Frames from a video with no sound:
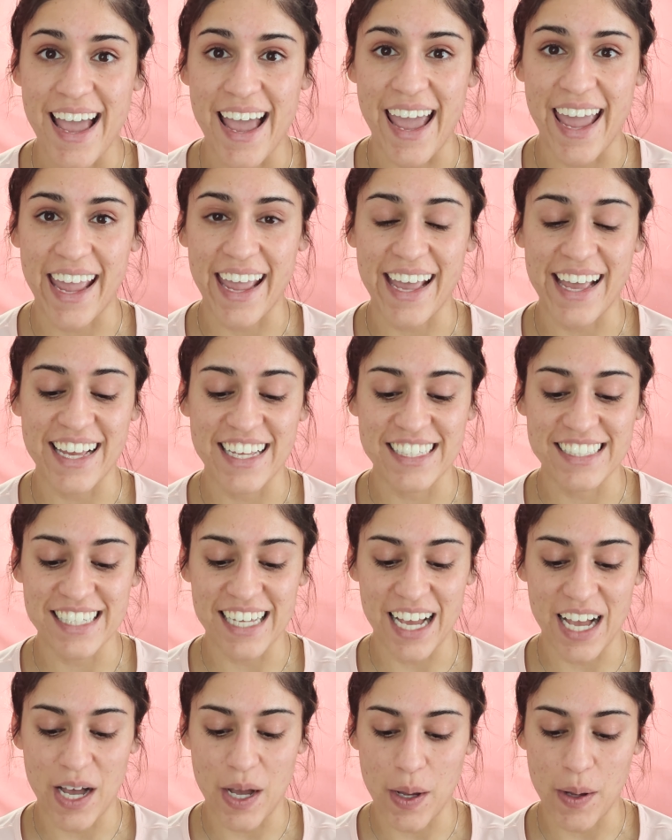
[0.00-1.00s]

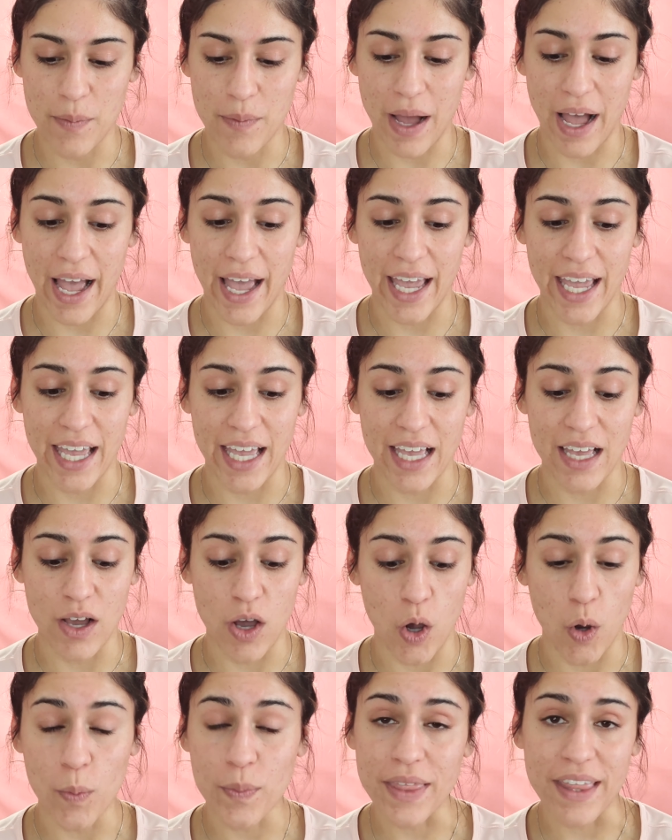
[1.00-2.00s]
and I
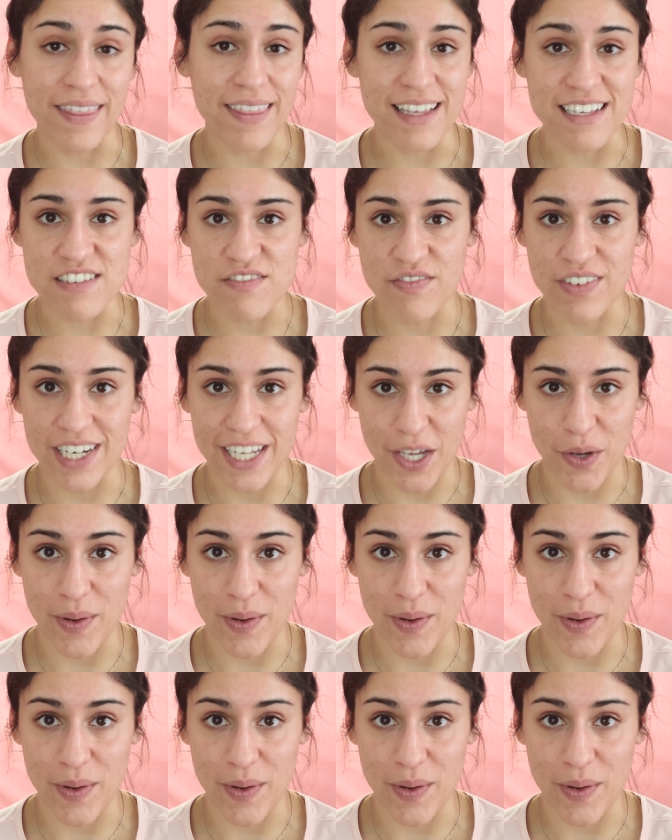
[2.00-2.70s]
hope that this video